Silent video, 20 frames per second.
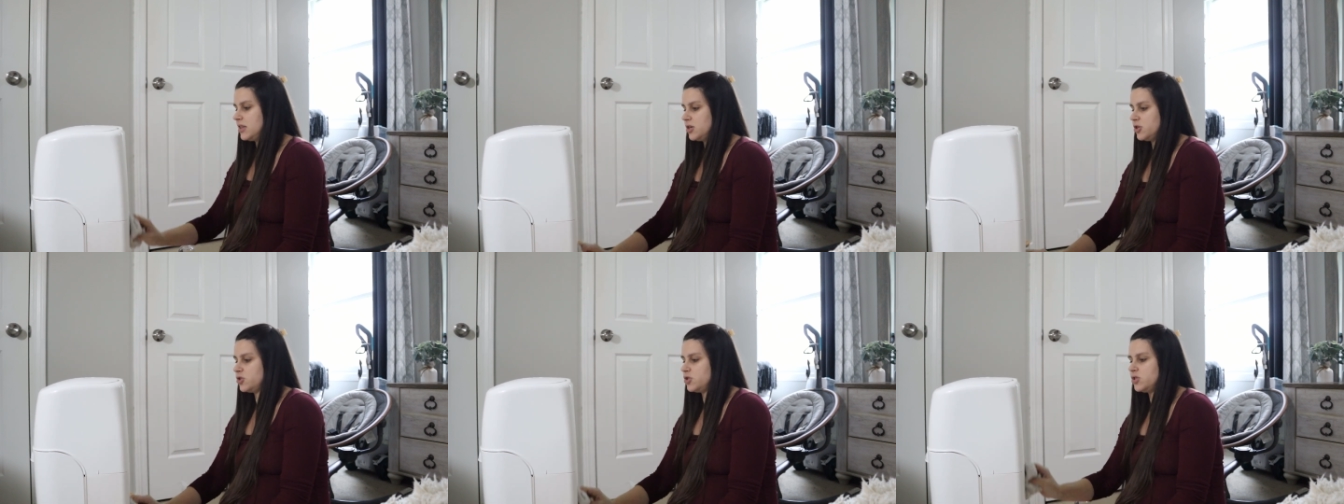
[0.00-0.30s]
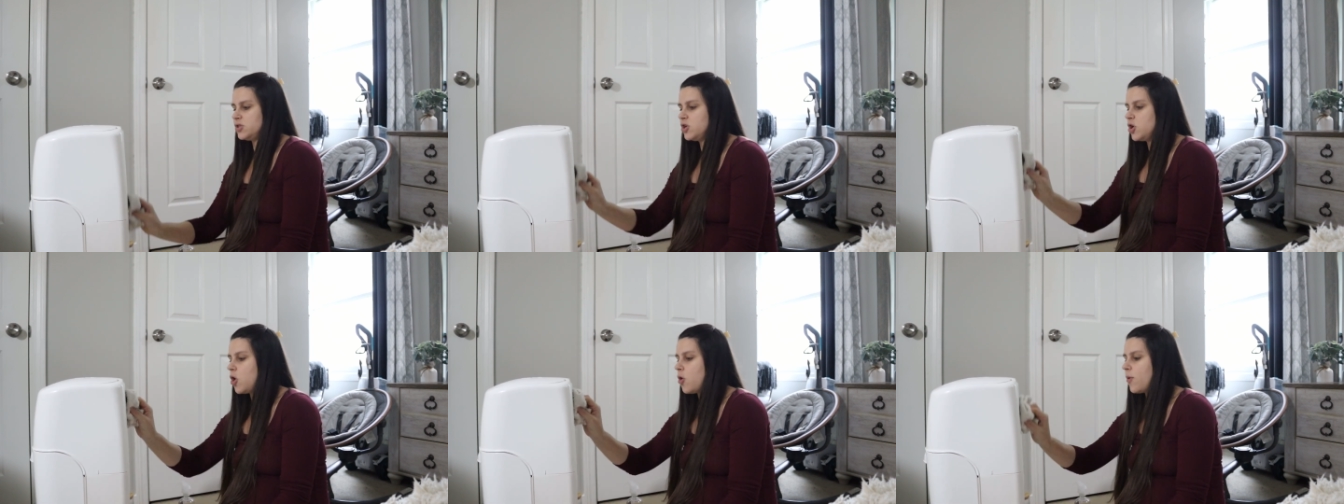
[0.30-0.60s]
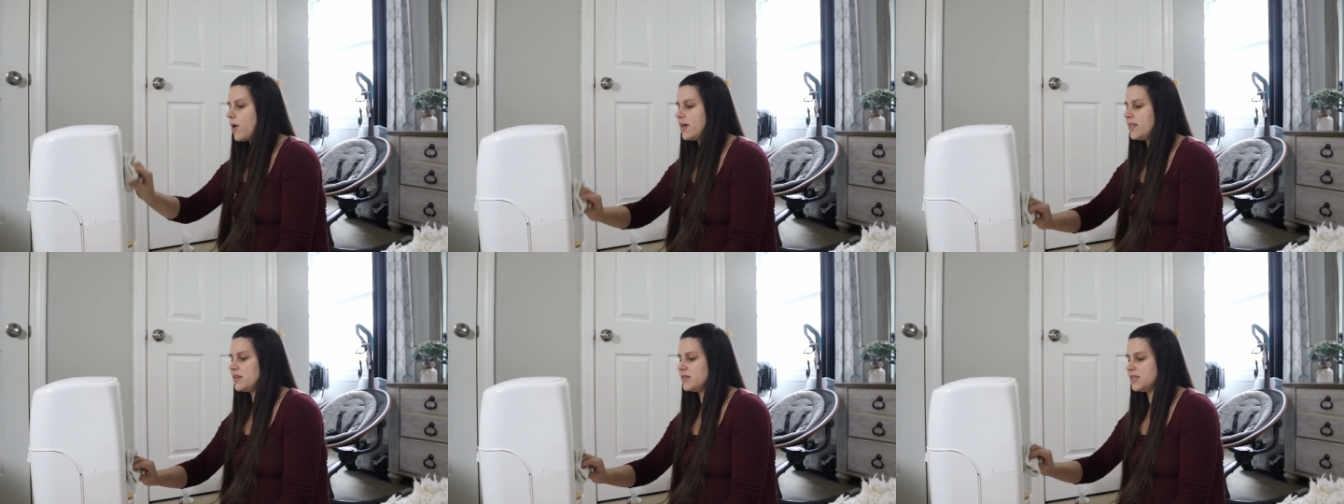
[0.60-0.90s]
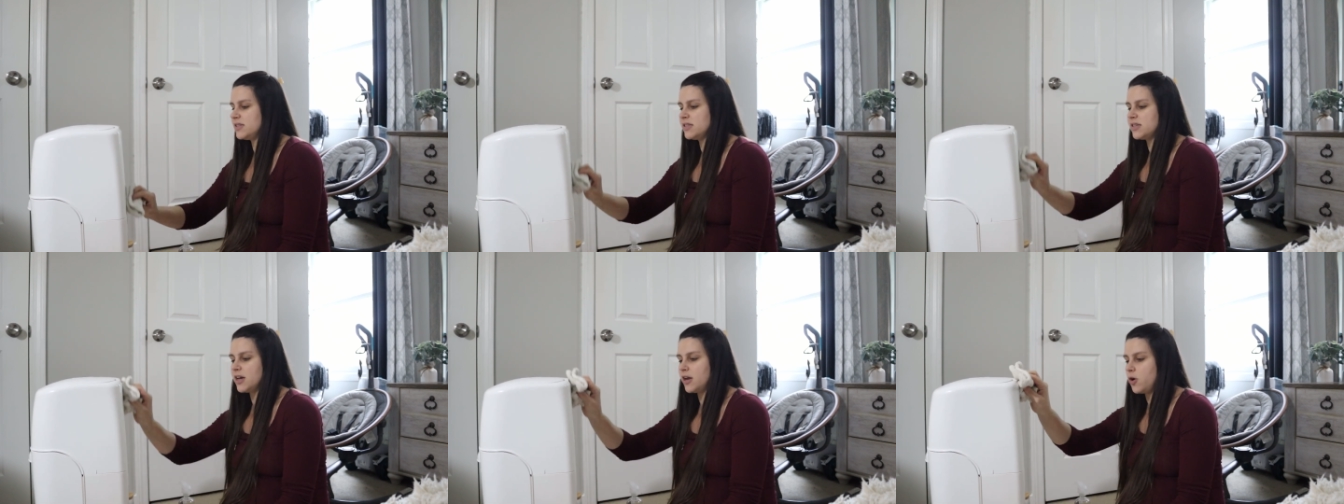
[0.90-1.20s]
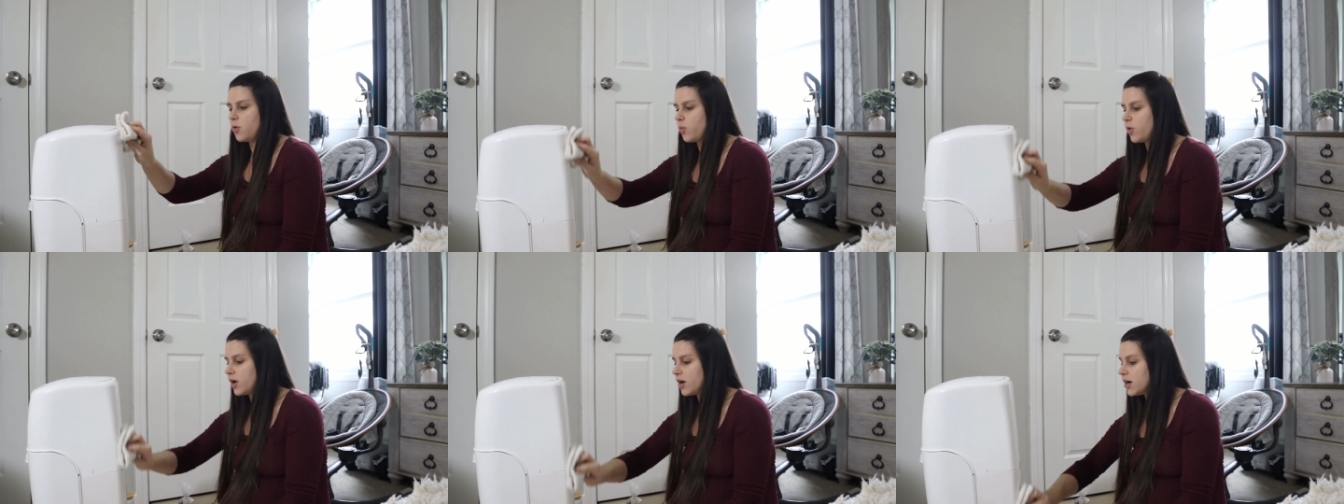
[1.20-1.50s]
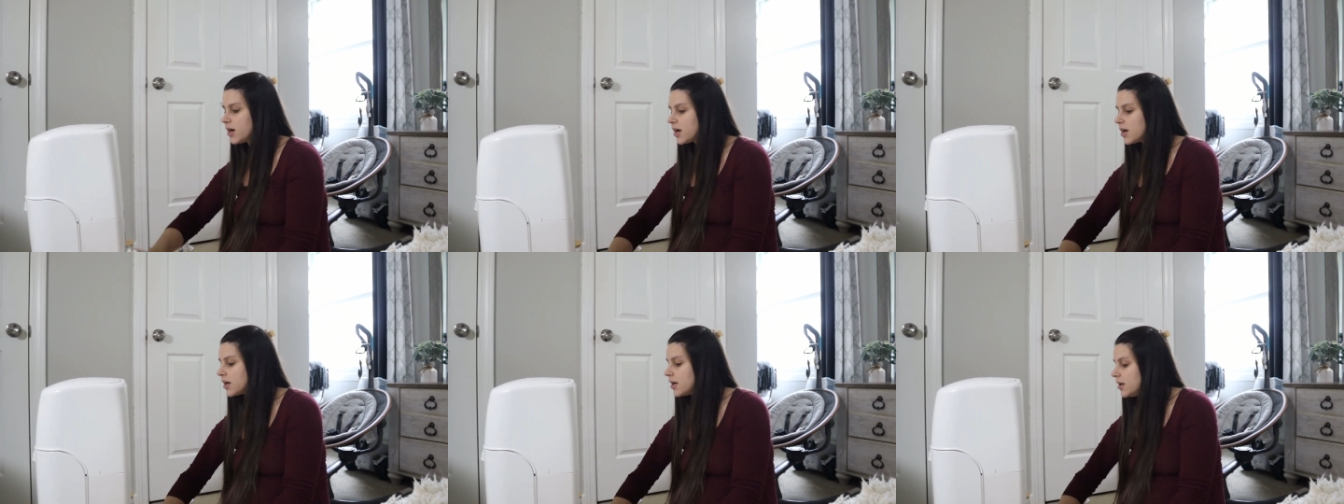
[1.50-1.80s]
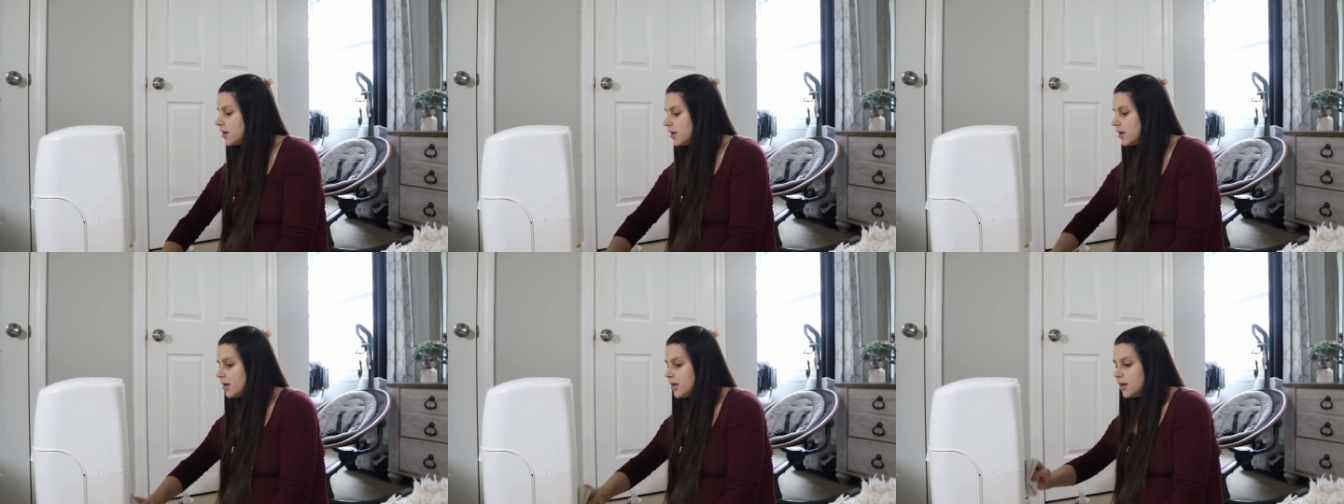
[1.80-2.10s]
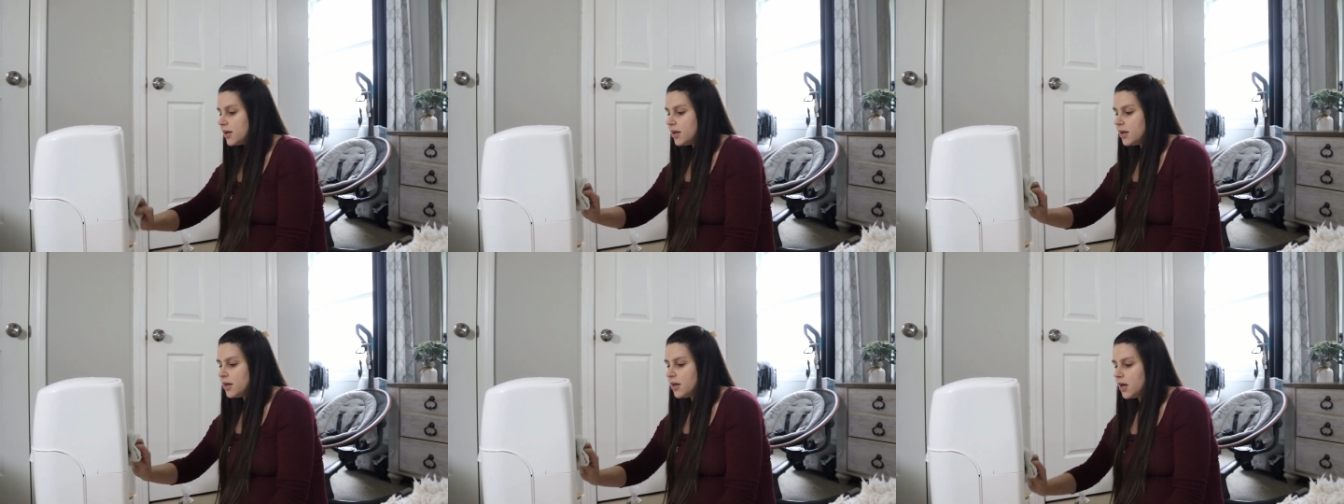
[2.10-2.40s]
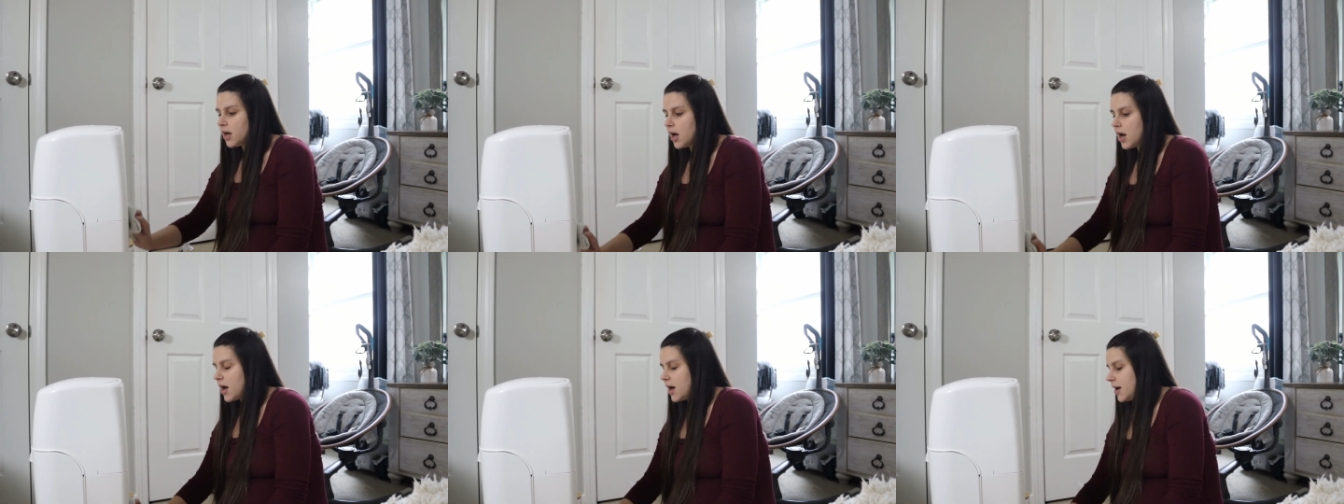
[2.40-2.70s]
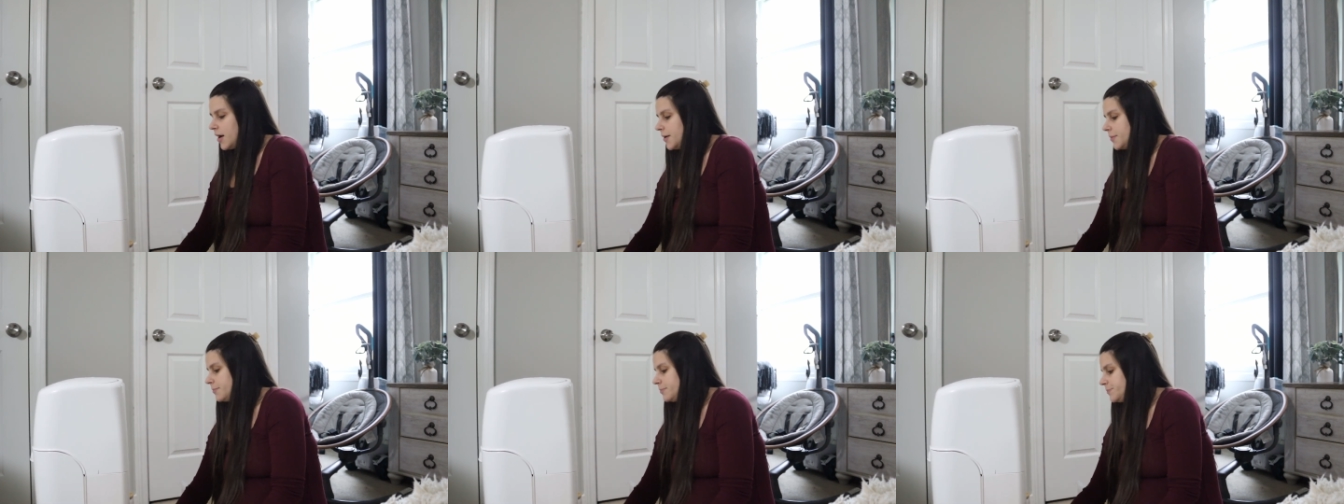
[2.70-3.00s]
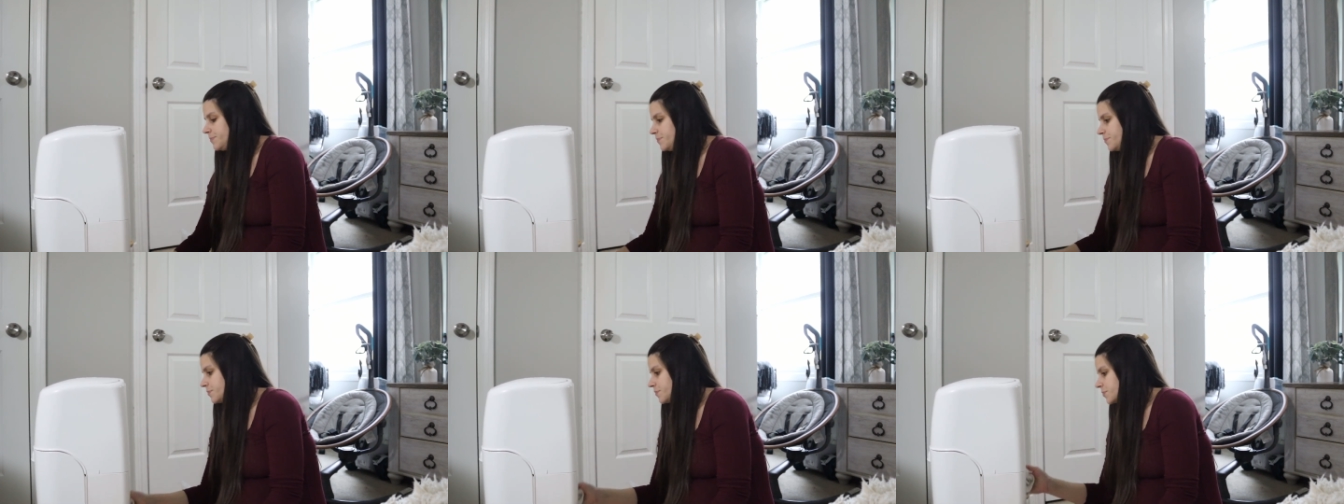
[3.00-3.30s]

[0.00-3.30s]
there's no way this is going to work. Um,